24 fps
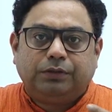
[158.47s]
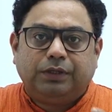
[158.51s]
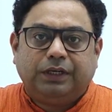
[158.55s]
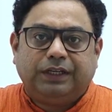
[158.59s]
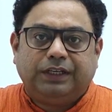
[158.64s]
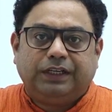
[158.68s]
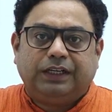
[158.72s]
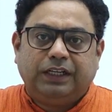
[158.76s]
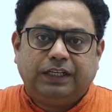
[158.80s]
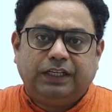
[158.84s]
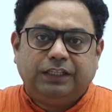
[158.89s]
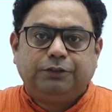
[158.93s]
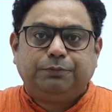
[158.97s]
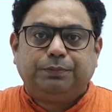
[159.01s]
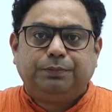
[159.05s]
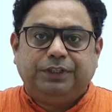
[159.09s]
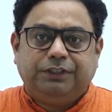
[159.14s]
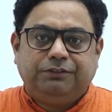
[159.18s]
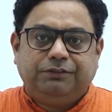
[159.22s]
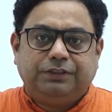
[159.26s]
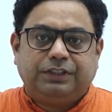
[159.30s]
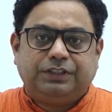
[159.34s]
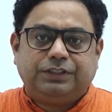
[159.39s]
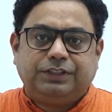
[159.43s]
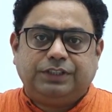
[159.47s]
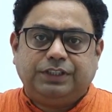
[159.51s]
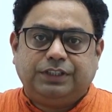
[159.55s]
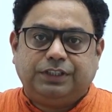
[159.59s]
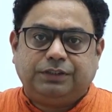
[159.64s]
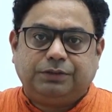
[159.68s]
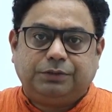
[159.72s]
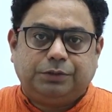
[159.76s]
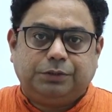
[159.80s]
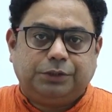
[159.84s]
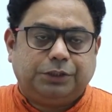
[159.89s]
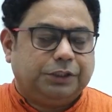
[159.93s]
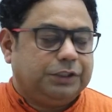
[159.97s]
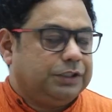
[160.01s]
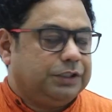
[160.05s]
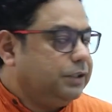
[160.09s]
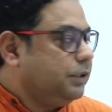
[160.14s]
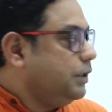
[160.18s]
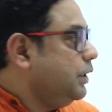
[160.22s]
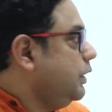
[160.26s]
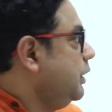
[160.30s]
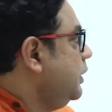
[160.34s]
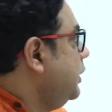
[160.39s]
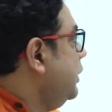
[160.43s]
analyze previous year questions.
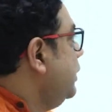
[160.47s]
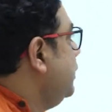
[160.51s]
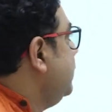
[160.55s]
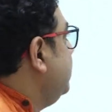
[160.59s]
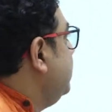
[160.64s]
So